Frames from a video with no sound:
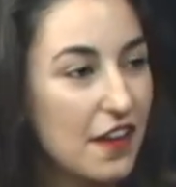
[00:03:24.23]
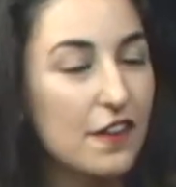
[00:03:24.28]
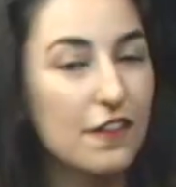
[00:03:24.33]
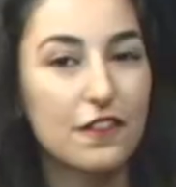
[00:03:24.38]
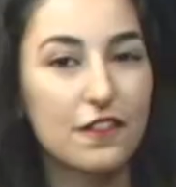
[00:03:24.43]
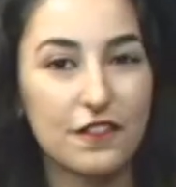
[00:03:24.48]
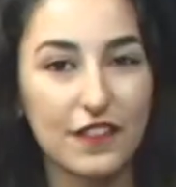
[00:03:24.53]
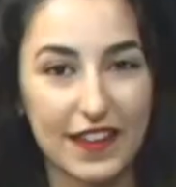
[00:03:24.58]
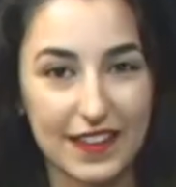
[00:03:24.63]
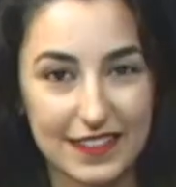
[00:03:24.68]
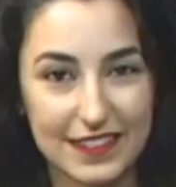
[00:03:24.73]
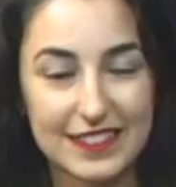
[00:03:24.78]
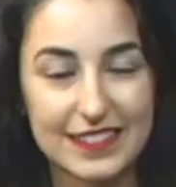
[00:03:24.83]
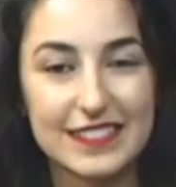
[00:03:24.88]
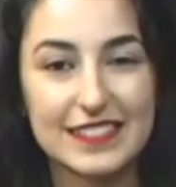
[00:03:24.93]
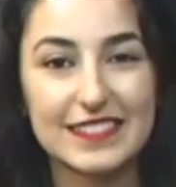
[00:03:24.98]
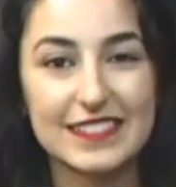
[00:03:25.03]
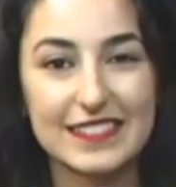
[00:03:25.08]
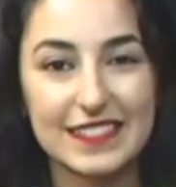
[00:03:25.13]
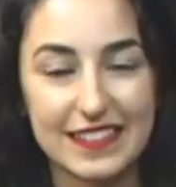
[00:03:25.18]

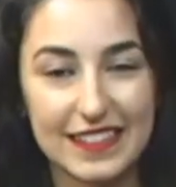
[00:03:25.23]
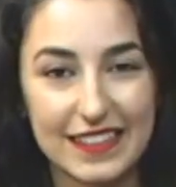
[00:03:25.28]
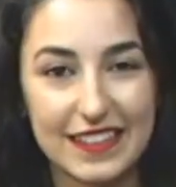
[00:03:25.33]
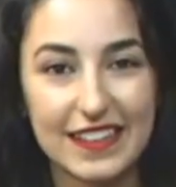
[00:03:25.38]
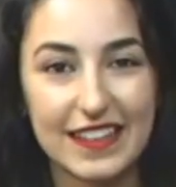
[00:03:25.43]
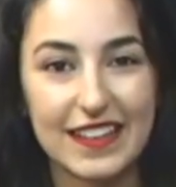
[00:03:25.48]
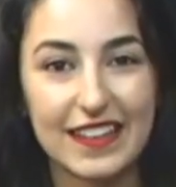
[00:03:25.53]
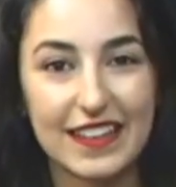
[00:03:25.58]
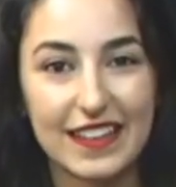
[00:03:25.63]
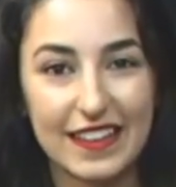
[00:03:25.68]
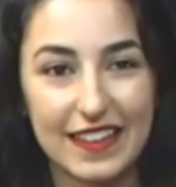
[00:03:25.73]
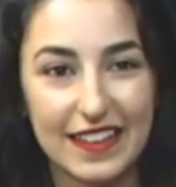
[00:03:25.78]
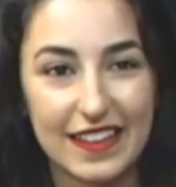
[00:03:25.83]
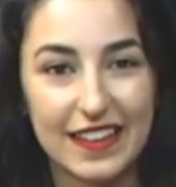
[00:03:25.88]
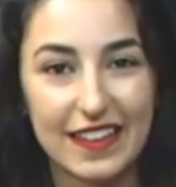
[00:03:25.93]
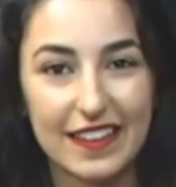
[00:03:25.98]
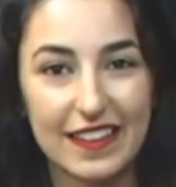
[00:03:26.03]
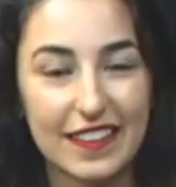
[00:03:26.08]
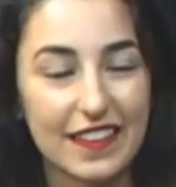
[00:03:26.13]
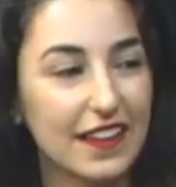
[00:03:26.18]
fits
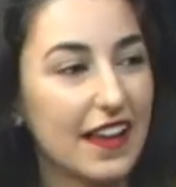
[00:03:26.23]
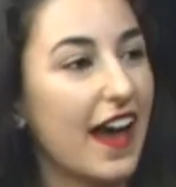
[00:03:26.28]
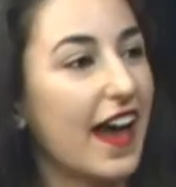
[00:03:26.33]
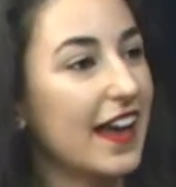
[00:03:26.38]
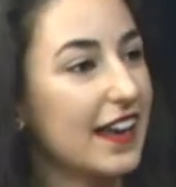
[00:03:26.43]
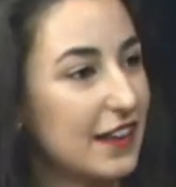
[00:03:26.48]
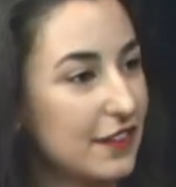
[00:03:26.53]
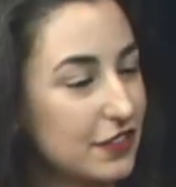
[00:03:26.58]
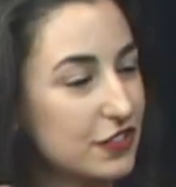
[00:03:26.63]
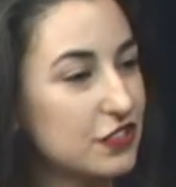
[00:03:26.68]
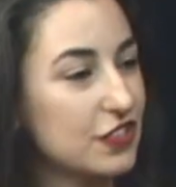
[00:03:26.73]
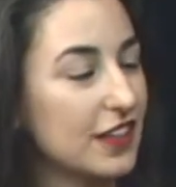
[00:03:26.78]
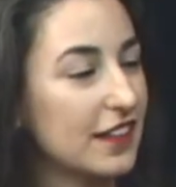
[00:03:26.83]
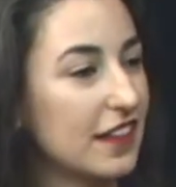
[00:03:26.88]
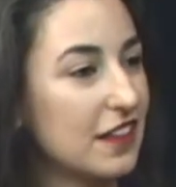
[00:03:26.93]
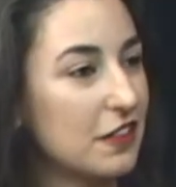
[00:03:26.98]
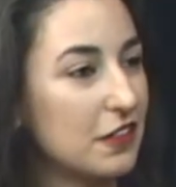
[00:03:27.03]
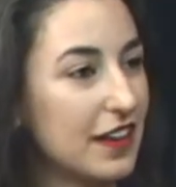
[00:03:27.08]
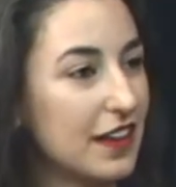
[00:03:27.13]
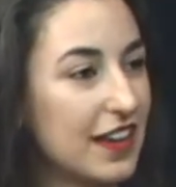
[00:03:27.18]
the kind of string
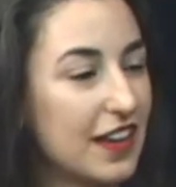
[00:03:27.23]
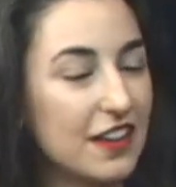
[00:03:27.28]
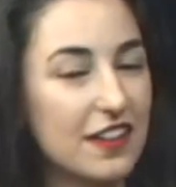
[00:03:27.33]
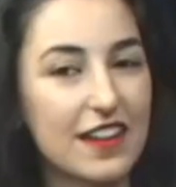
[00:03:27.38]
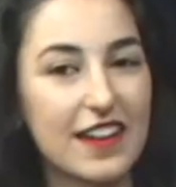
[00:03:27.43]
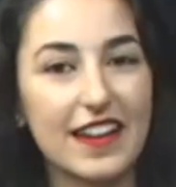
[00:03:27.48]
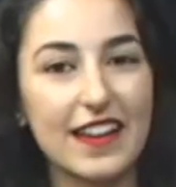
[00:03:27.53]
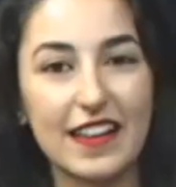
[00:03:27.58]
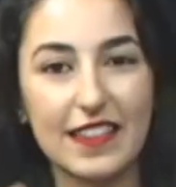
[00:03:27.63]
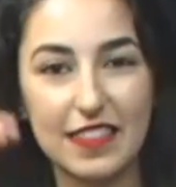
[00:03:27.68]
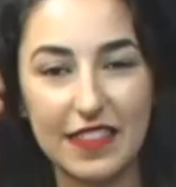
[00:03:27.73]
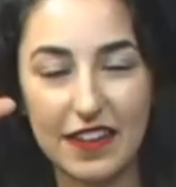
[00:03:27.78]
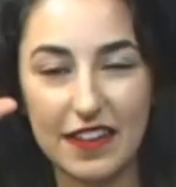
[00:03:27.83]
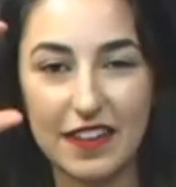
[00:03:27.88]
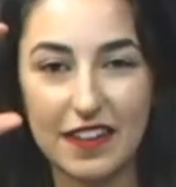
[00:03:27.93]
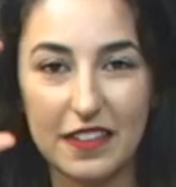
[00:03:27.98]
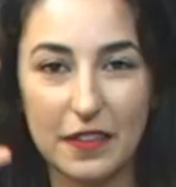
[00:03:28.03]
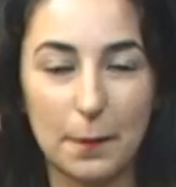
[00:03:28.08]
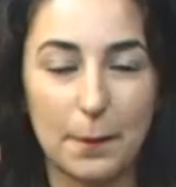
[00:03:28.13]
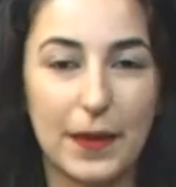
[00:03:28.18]
that you're hearing and
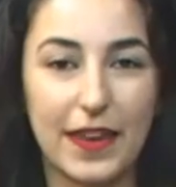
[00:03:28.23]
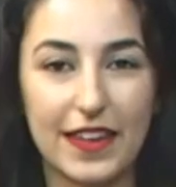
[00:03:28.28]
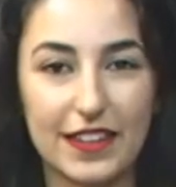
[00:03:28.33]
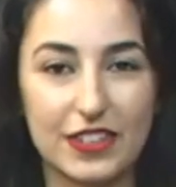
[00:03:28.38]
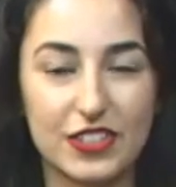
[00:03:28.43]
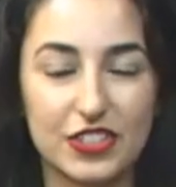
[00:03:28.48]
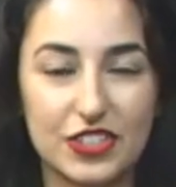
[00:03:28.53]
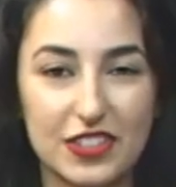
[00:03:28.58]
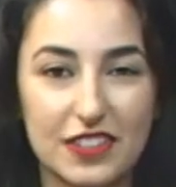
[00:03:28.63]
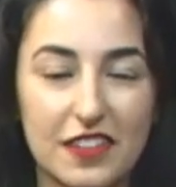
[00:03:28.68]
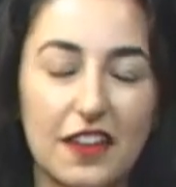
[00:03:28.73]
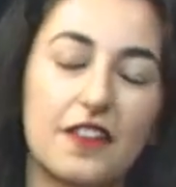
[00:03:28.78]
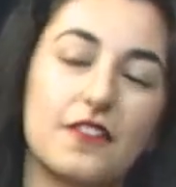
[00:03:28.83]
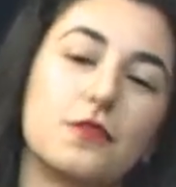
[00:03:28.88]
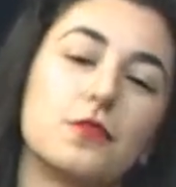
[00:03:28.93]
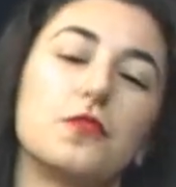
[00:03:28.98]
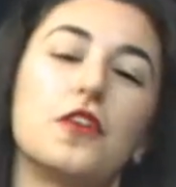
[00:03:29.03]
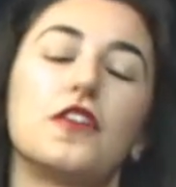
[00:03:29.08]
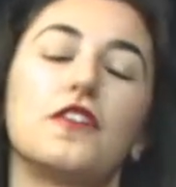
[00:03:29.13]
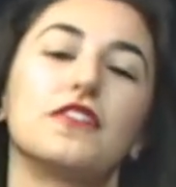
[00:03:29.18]
the pitch
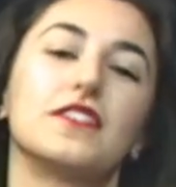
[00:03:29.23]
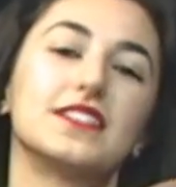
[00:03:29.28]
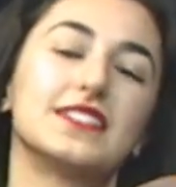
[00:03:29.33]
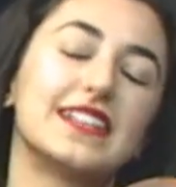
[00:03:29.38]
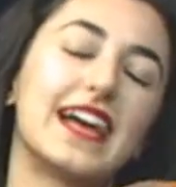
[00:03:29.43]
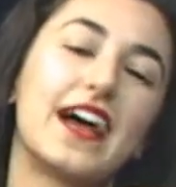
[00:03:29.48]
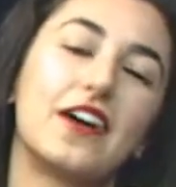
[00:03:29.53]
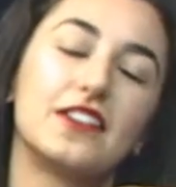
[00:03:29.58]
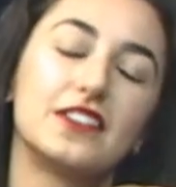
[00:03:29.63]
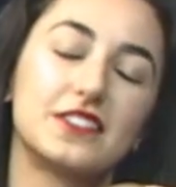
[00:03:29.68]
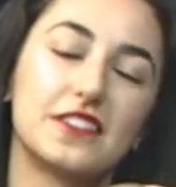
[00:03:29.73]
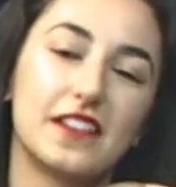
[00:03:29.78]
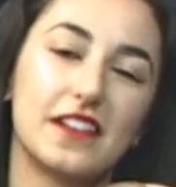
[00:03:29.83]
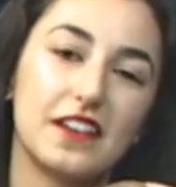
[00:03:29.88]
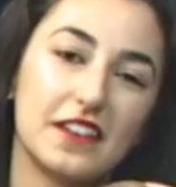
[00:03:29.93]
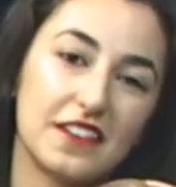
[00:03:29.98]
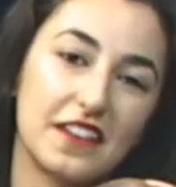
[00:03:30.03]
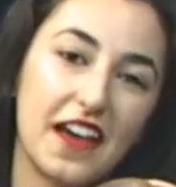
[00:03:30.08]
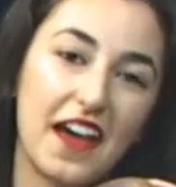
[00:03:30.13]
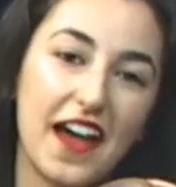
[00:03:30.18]
of the sound. So
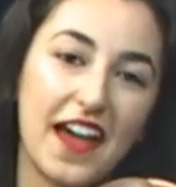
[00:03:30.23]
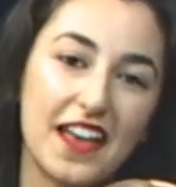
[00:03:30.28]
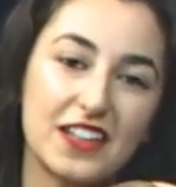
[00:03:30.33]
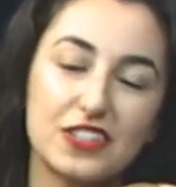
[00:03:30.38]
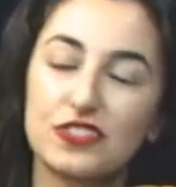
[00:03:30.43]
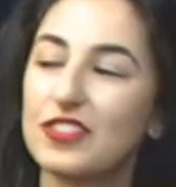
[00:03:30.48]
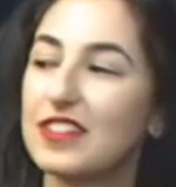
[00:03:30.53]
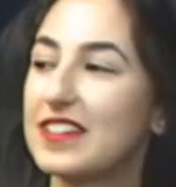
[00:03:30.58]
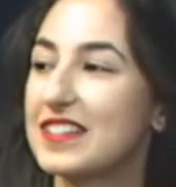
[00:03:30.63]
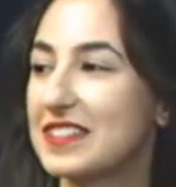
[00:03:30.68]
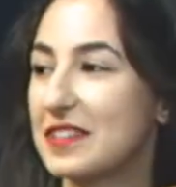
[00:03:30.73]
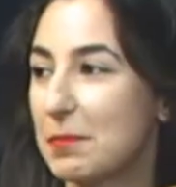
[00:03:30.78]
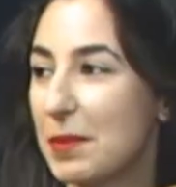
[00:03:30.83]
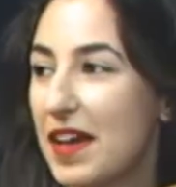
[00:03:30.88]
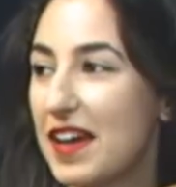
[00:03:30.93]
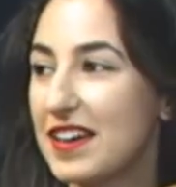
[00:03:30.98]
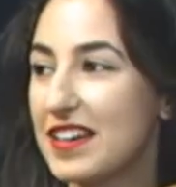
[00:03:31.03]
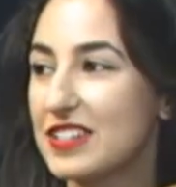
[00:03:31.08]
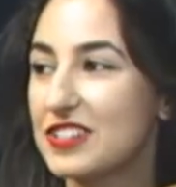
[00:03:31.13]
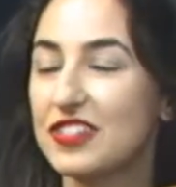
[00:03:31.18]
the highest string is the
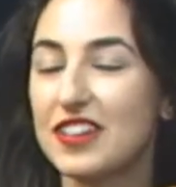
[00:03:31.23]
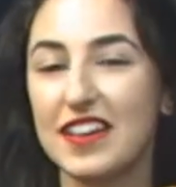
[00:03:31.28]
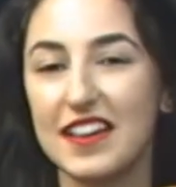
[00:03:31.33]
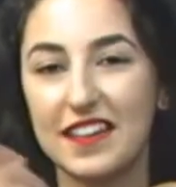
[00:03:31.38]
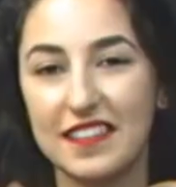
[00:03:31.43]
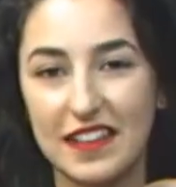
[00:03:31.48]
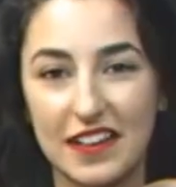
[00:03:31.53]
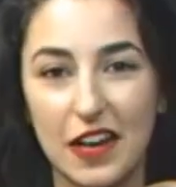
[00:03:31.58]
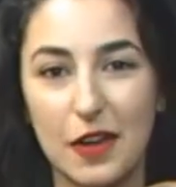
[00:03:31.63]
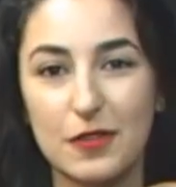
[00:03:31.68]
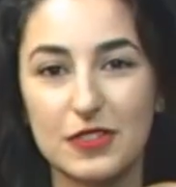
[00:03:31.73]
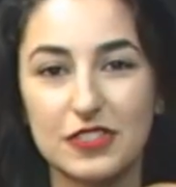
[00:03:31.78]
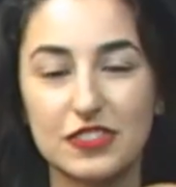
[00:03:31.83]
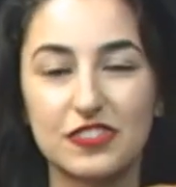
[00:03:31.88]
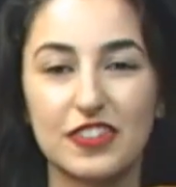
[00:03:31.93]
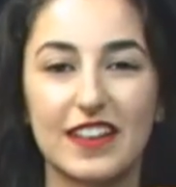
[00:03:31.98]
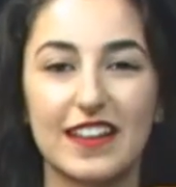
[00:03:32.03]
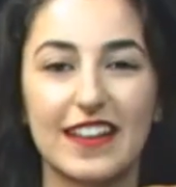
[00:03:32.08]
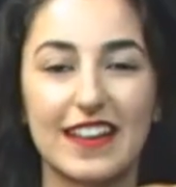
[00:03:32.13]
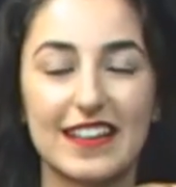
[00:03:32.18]
birdie string, and the lowest
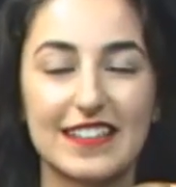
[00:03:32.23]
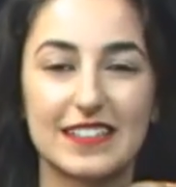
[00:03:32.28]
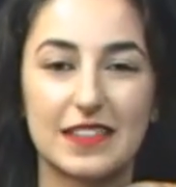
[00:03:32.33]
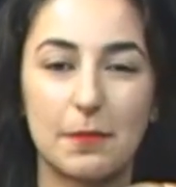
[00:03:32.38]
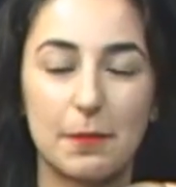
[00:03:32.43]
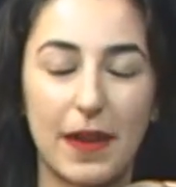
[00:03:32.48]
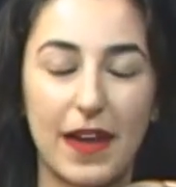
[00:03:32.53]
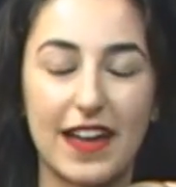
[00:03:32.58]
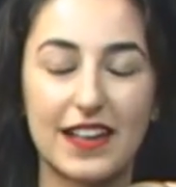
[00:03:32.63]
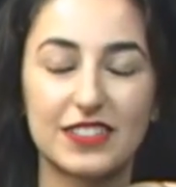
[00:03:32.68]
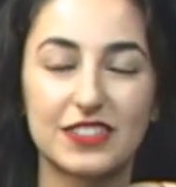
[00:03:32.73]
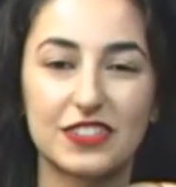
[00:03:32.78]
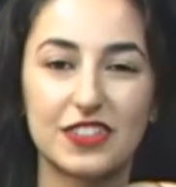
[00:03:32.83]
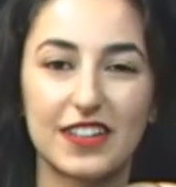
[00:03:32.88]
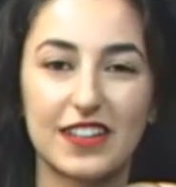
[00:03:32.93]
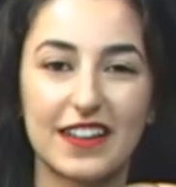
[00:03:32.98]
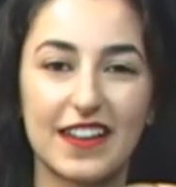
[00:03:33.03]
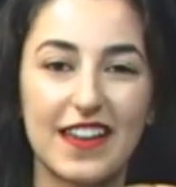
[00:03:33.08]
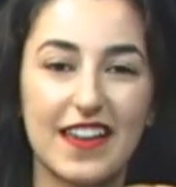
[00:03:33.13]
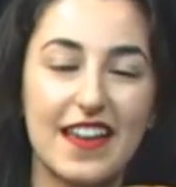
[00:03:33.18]
string is the bear
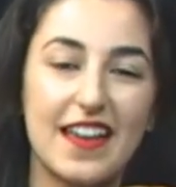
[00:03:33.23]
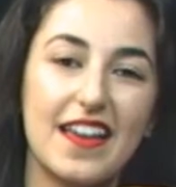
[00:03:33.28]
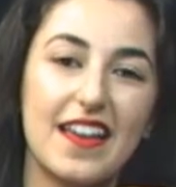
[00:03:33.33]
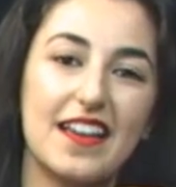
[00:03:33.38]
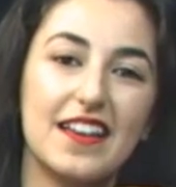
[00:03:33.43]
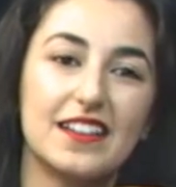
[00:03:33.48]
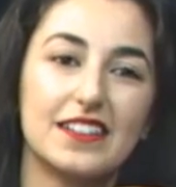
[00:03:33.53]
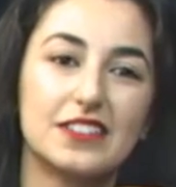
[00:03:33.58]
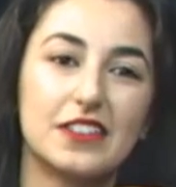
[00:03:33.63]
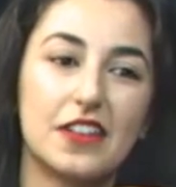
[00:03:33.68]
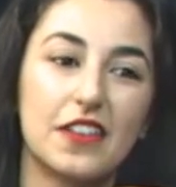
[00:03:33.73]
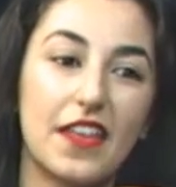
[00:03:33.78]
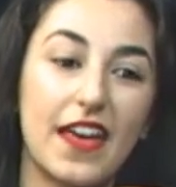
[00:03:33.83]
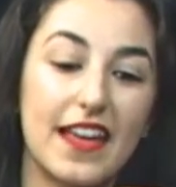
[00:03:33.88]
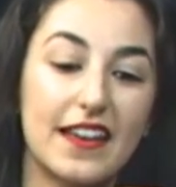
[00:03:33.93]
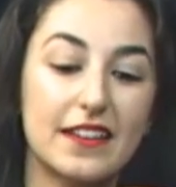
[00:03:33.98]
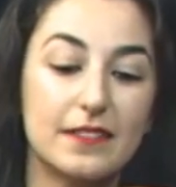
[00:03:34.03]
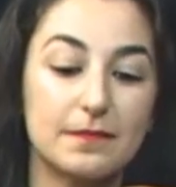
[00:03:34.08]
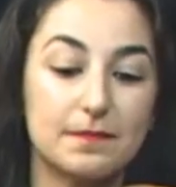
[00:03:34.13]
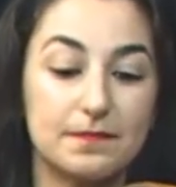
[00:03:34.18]
string. So
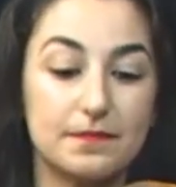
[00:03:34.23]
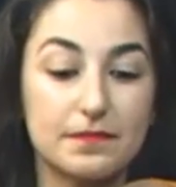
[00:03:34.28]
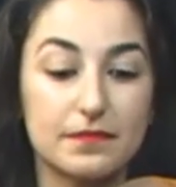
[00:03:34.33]
then